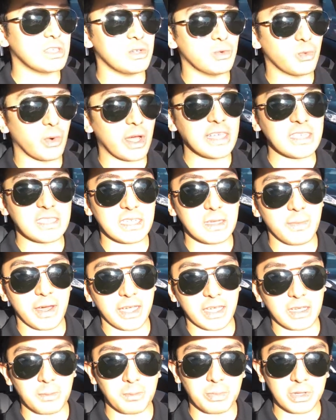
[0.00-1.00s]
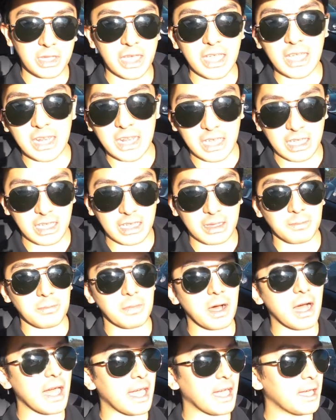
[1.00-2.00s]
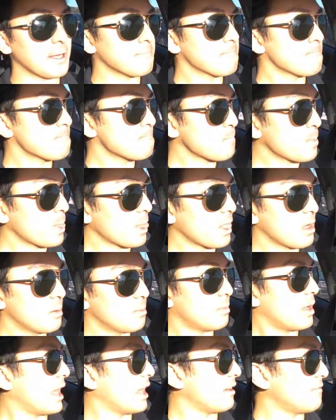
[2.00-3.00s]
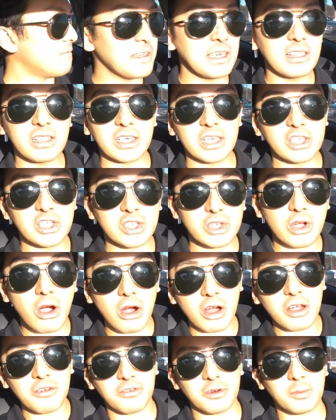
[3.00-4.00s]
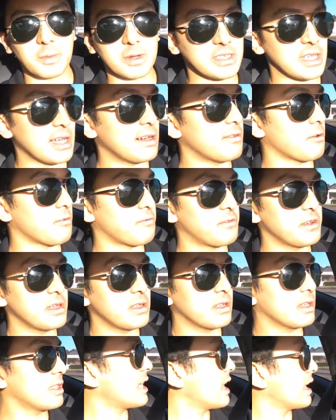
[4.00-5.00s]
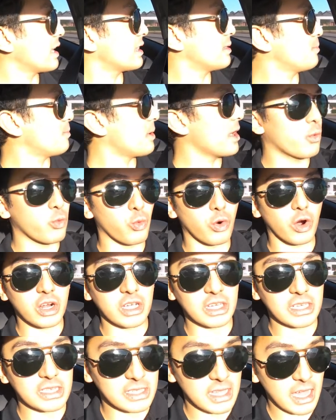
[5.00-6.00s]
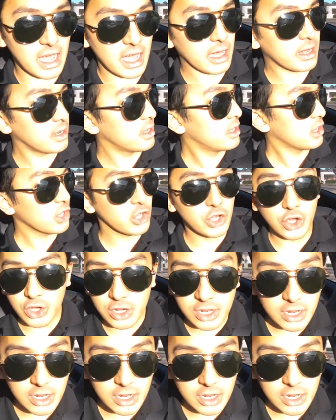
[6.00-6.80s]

to waste it by complaining and by by feeling sorry for myself, or feeling like my work is not good